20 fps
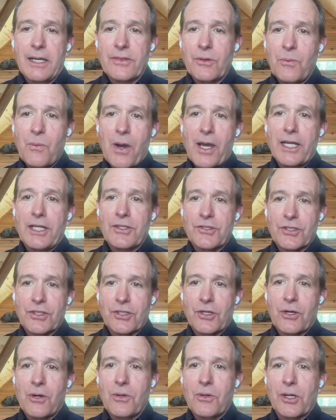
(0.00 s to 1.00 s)
the one in
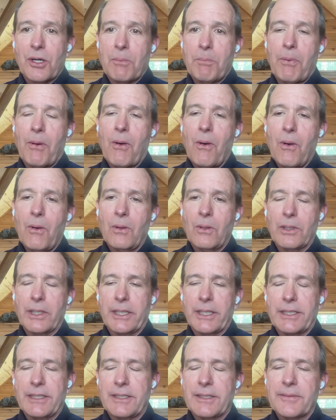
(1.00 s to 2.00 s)
Sokolka,
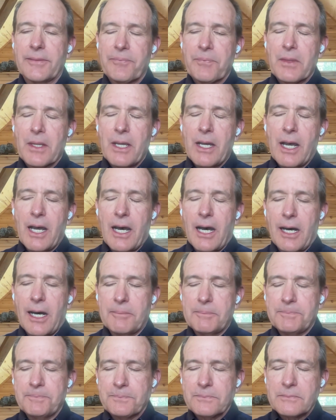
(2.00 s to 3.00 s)
Poland,
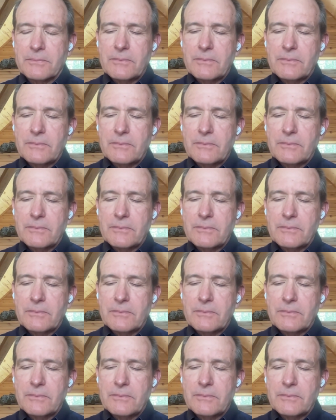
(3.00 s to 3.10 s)
um,